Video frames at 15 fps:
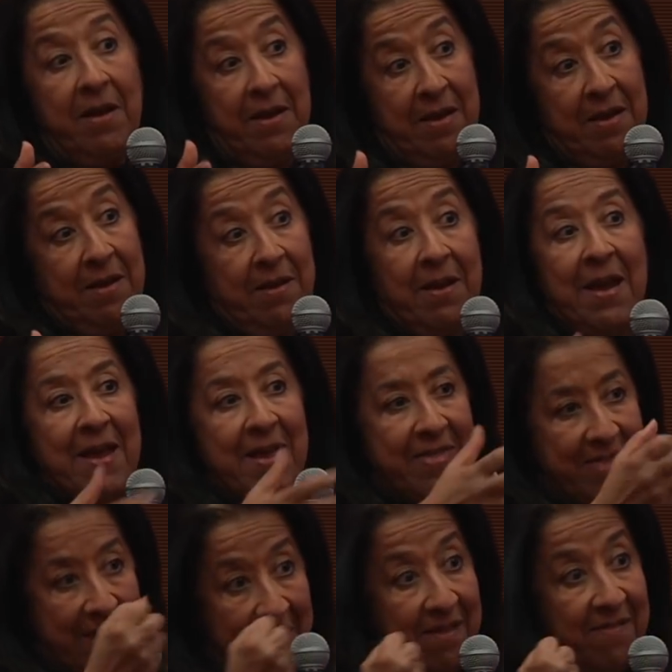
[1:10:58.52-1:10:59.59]
year.
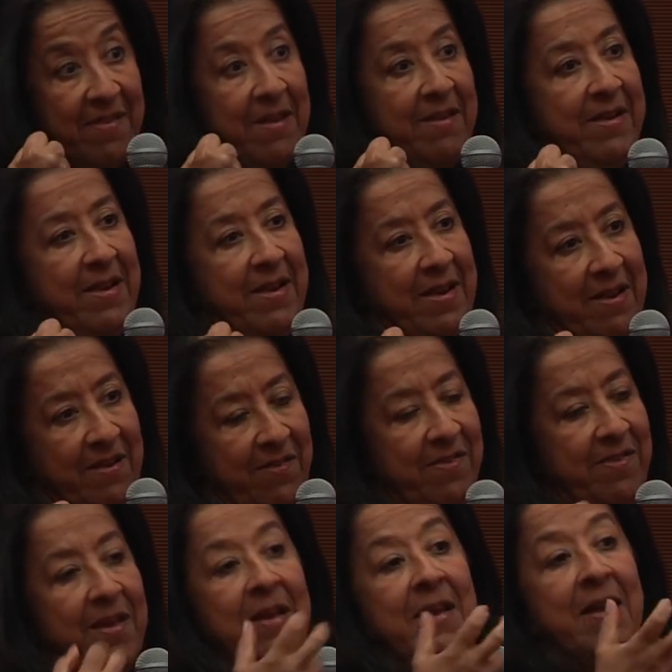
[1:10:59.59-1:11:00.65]
That is at
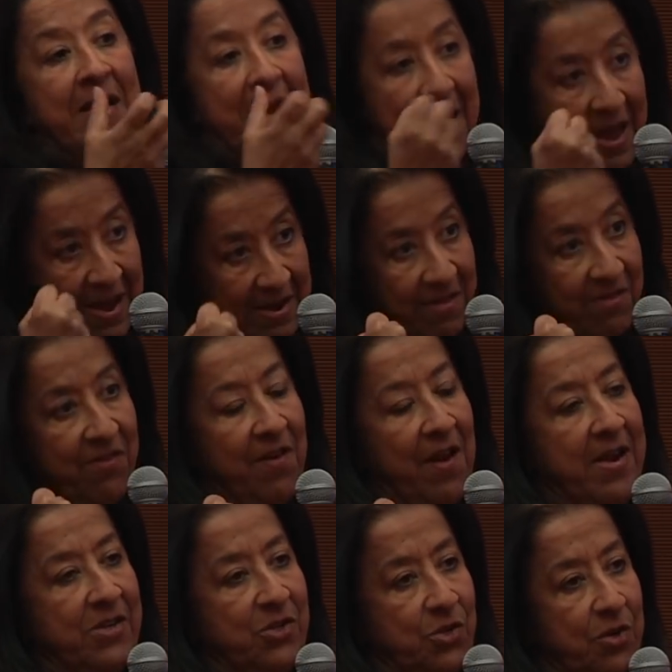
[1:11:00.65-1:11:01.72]
least an
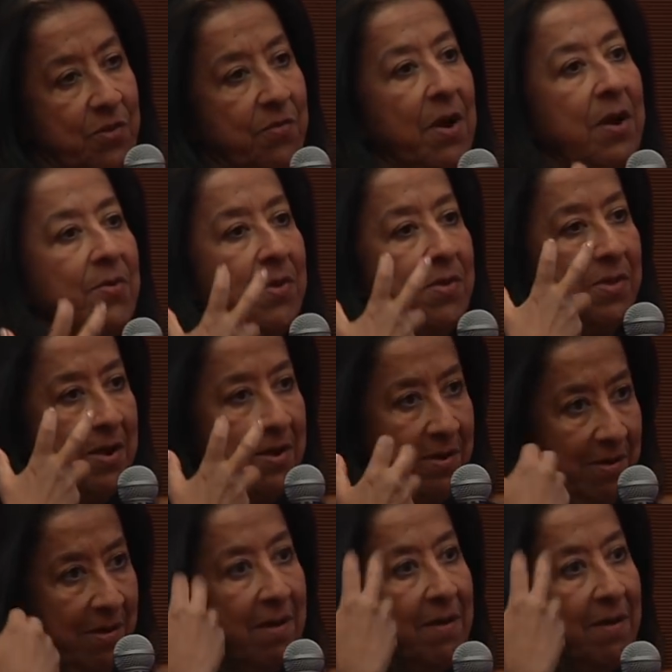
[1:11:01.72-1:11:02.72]
attraction rather than